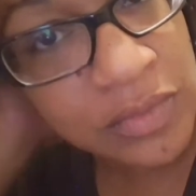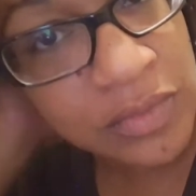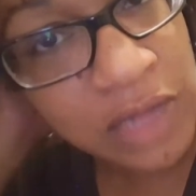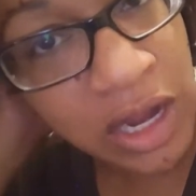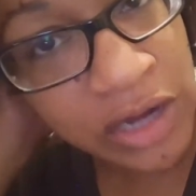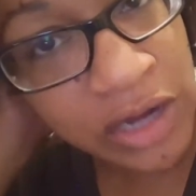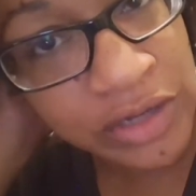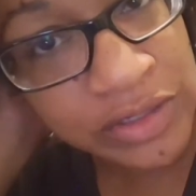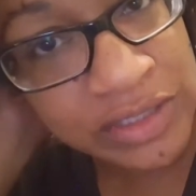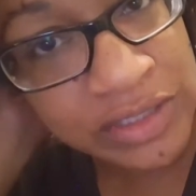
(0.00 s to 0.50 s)

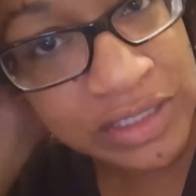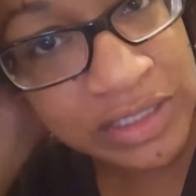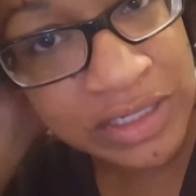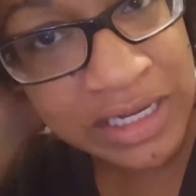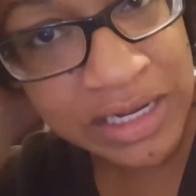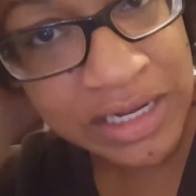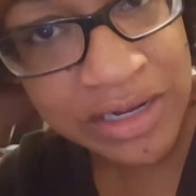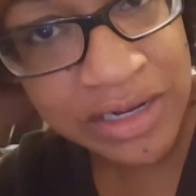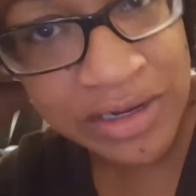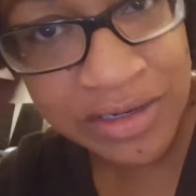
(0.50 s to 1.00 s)
Are you still
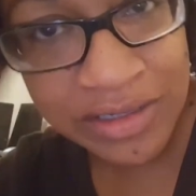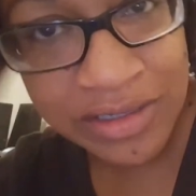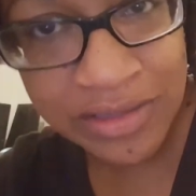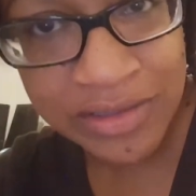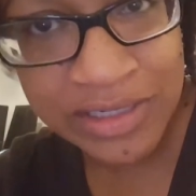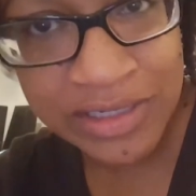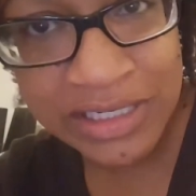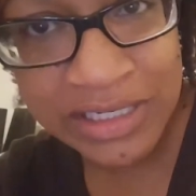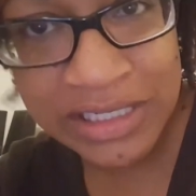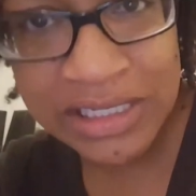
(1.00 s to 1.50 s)
here? Or
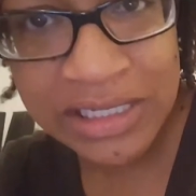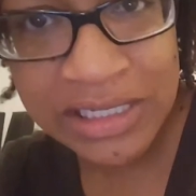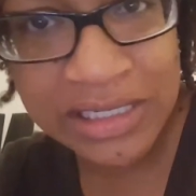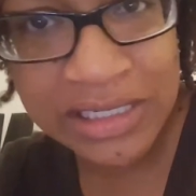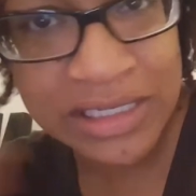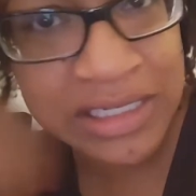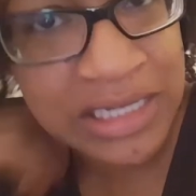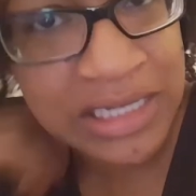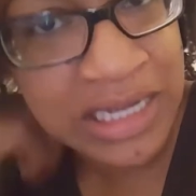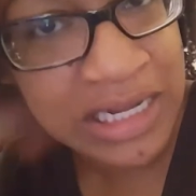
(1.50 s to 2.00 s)
he
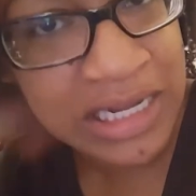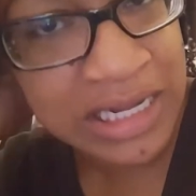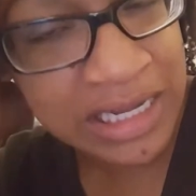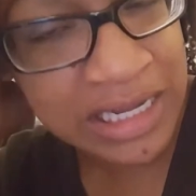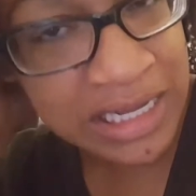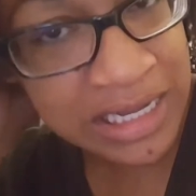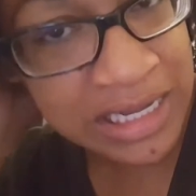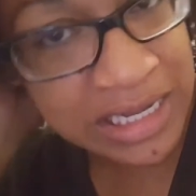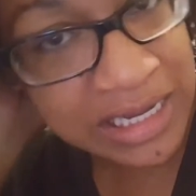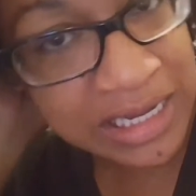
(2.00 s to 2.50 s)

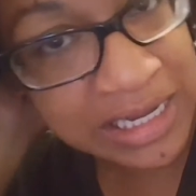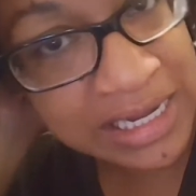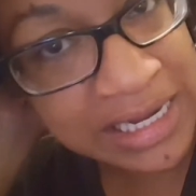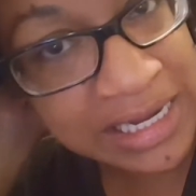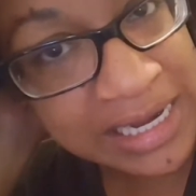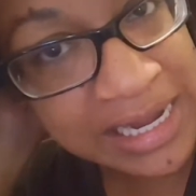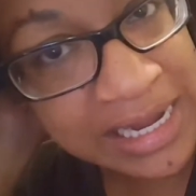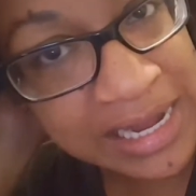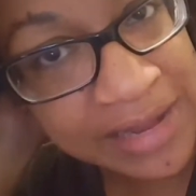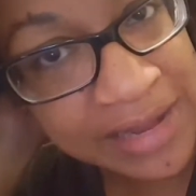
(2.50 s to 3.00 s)

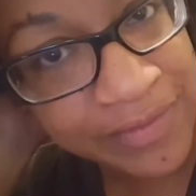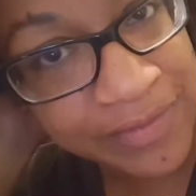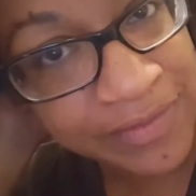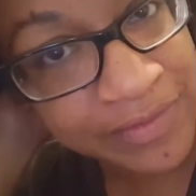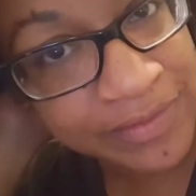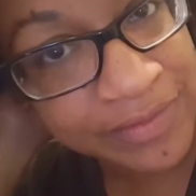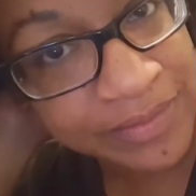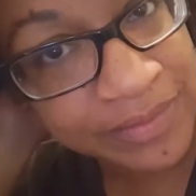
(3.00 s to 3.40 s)
leave?